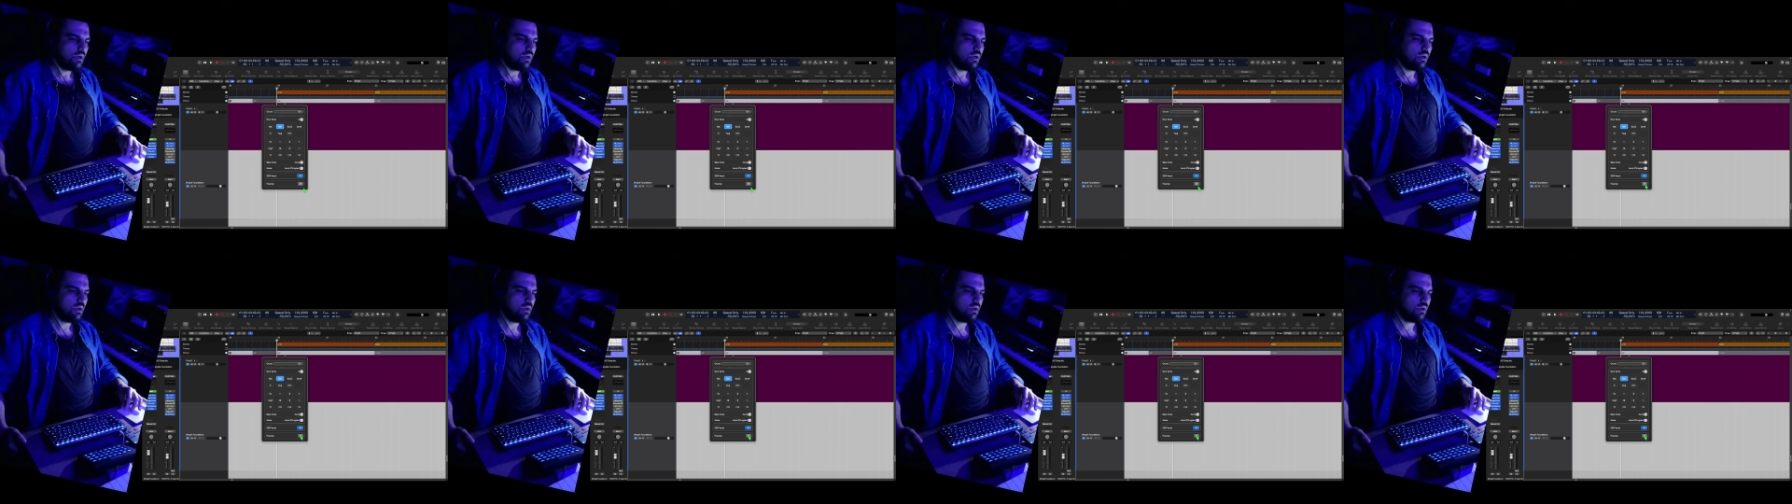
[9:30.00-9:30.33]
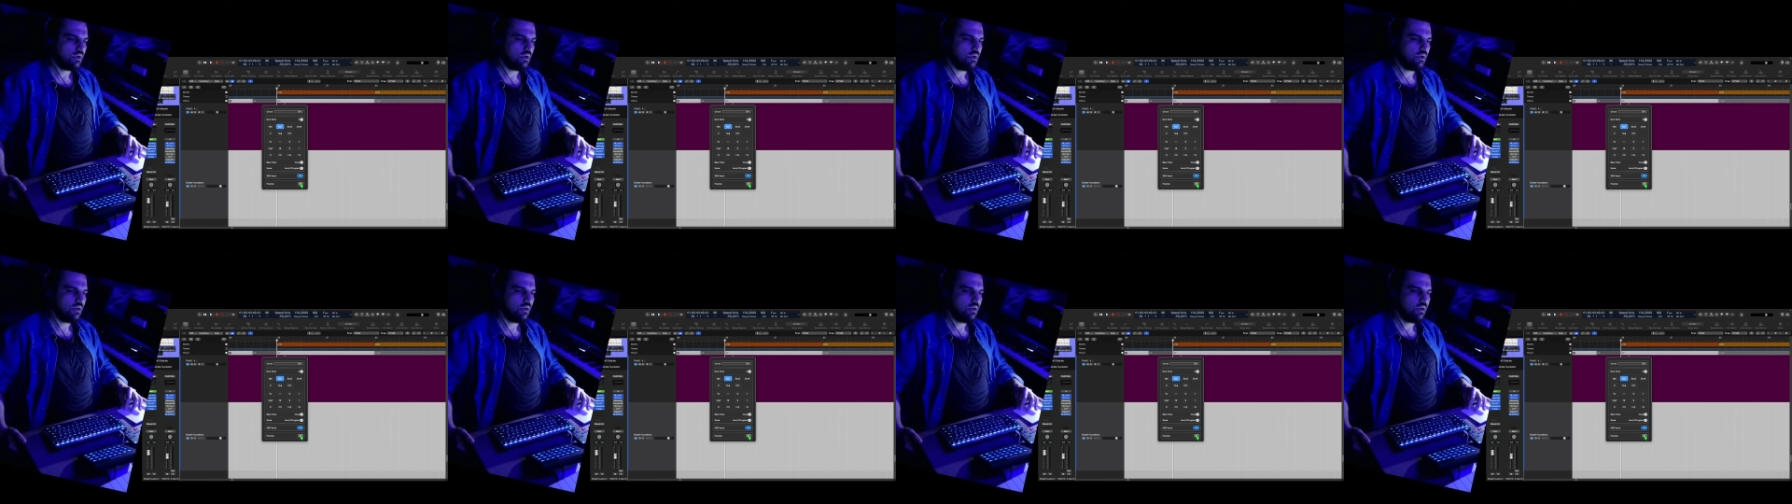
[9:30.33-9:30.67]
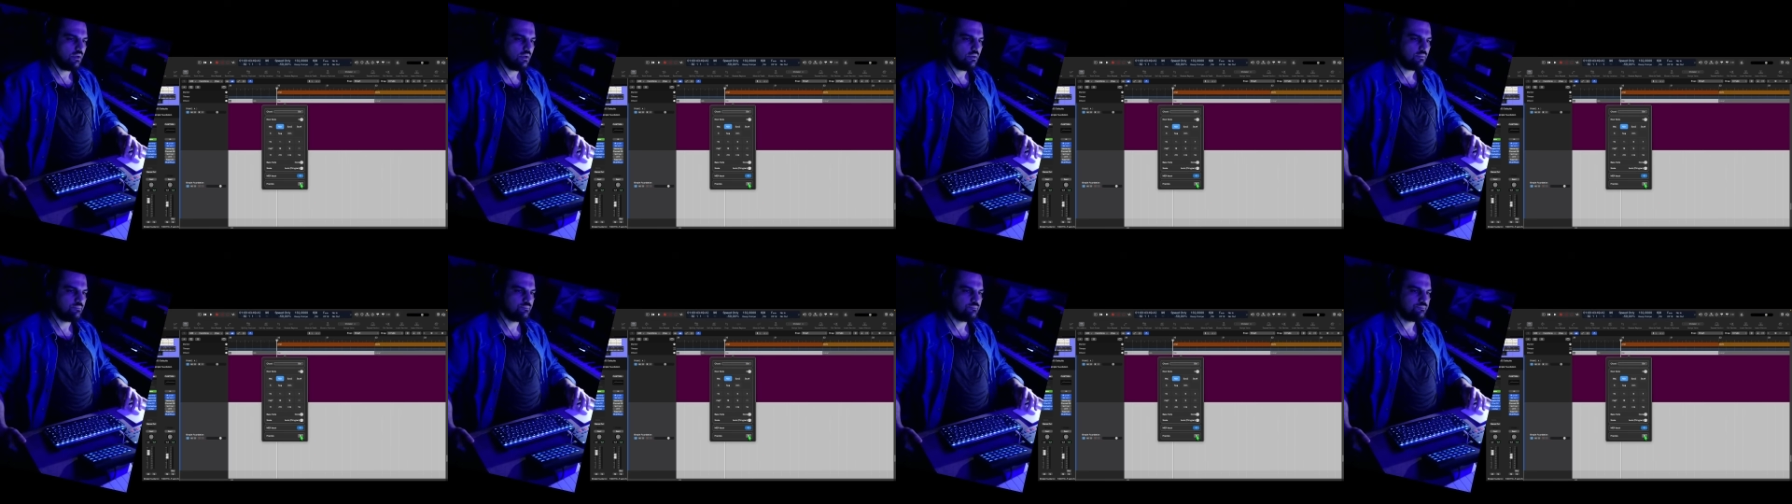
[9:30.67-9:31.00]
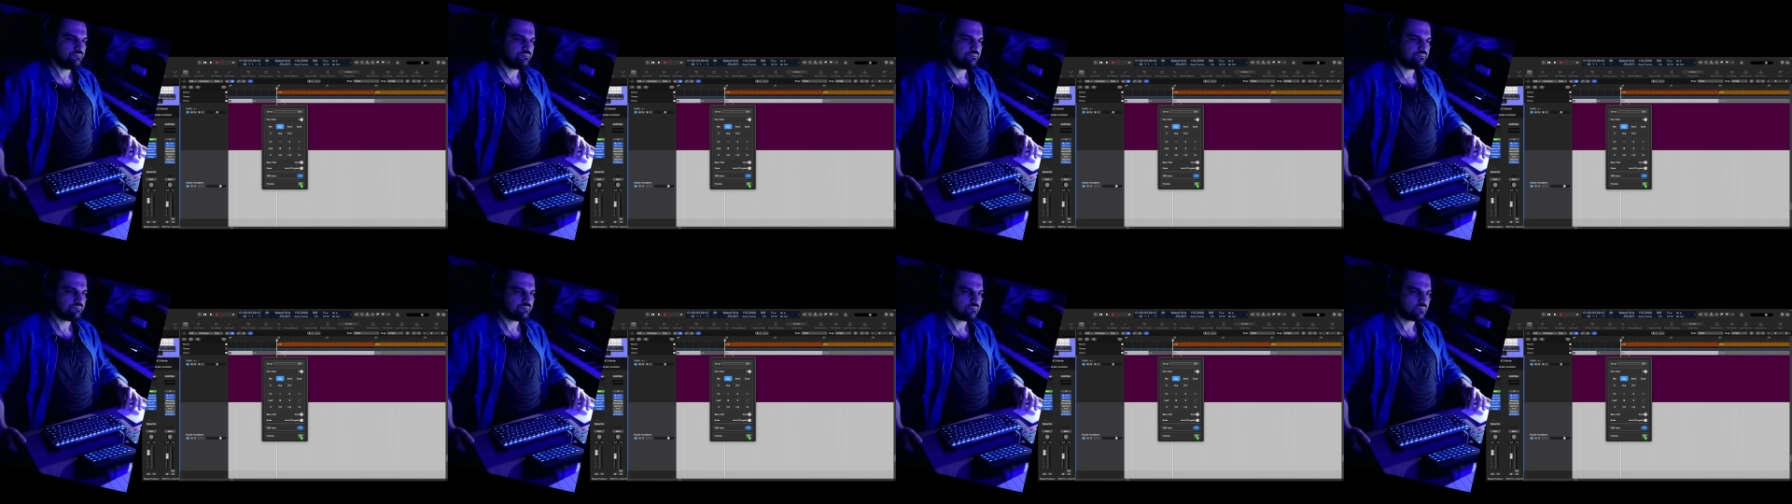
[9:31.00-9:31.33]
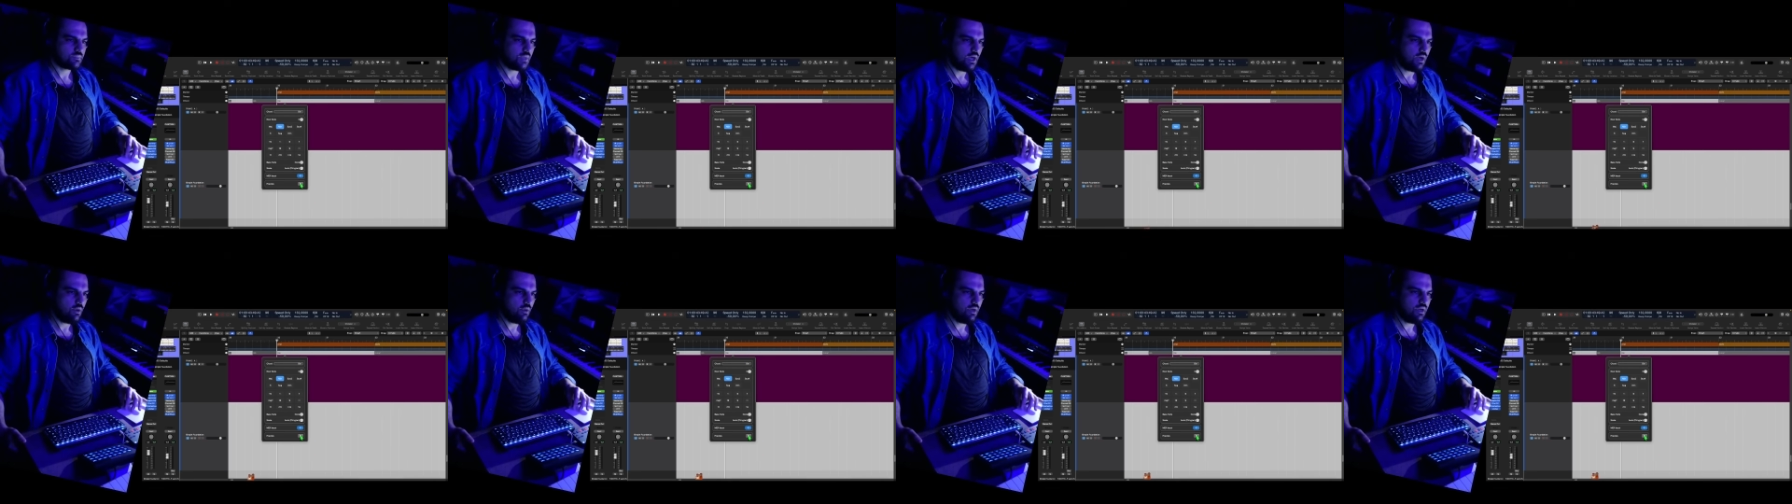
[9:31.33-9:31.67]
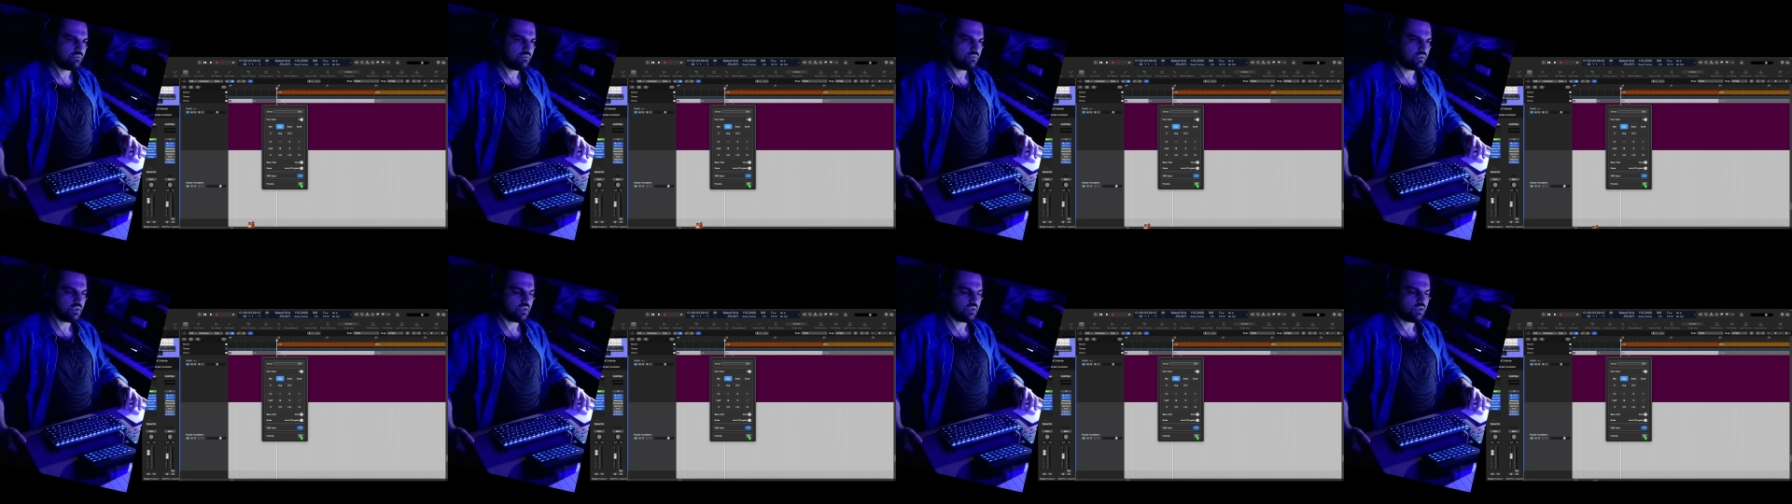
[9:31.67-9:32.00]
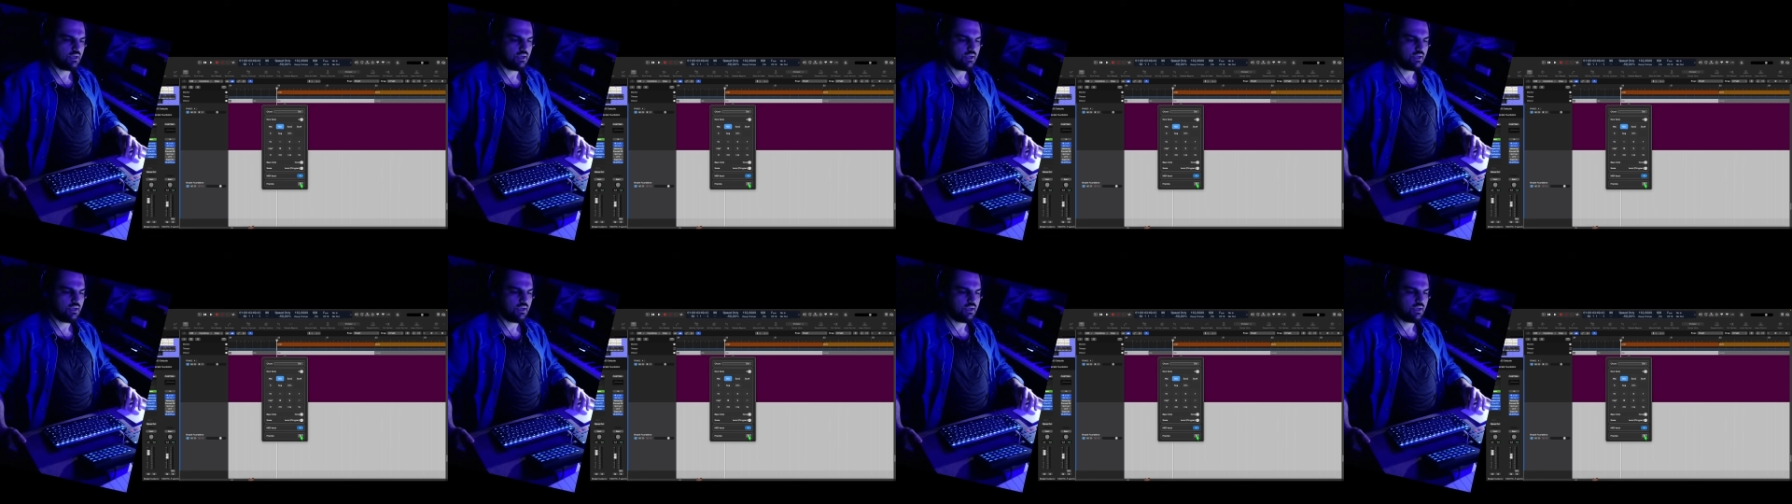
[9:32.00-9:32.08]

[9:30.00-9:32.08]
However,